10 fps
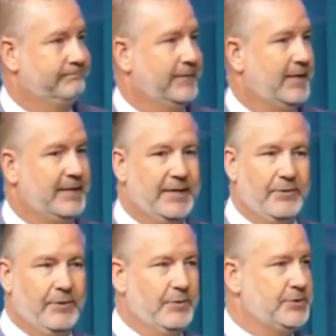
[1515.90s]
And they
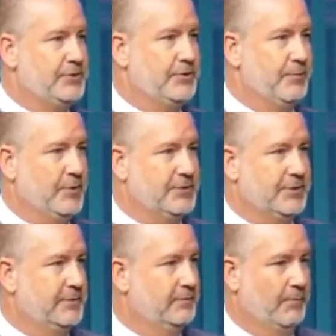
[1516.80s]
don't know what you do most of,
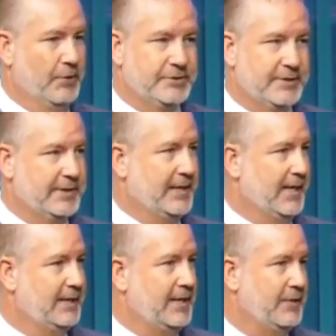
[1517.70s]
the, most of the
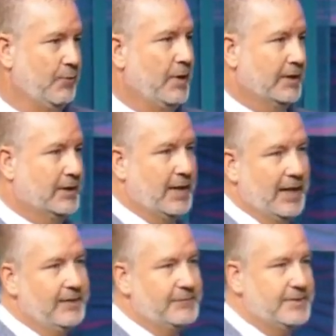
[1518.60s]
day. They know what
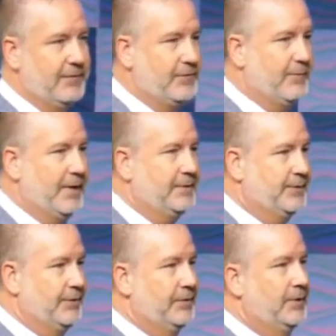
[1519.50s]
kind of stuff you might
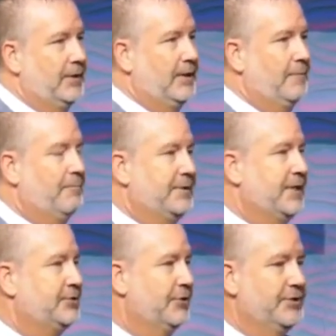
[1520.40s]
do, but
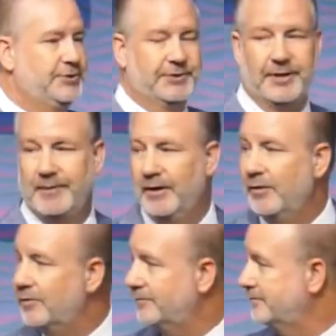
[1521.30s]
they trust you're coming
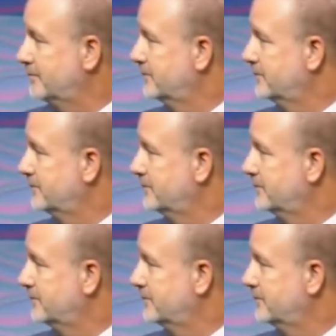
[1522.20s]
home.